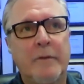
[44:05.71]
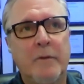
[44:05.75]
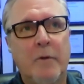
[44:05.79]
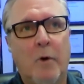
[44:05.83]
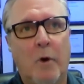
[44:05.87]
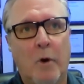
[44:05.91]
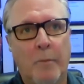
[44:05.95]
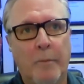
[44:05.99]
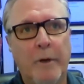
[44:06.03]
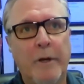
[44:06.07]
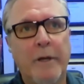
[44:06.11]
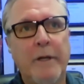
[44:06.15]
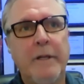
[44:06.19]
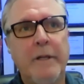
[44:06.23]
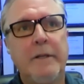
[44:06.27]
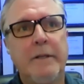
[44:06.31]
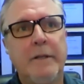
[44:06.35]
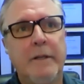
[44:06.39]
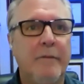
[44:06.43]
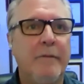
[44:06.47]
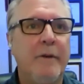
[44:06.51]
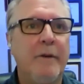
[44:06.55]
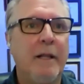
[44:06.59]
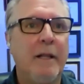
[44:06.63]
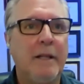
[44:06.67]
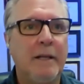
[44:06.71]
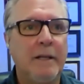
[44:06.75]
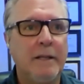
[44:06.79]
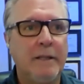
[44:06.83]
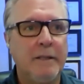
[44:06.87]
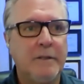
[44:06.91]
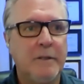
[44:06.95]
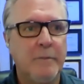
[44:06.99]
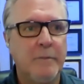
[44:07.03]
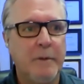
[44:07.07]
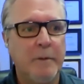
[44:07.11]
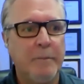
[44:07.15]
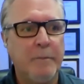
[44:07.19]
corporate, Valley
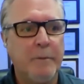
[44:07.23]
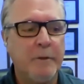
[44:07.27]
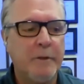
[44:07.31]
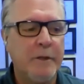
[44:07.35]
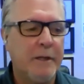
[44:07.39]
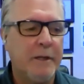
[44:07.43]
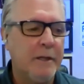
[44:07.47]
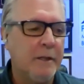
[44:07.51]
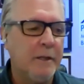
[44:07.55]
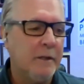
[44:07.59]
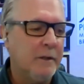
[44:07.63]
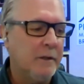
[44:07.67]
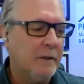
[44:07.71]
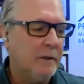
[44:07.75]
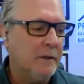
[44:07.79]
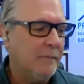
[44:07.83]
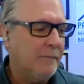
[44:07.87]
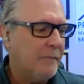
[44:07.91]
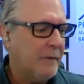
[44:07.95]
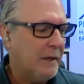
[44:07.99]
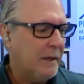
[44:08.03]
to be particular.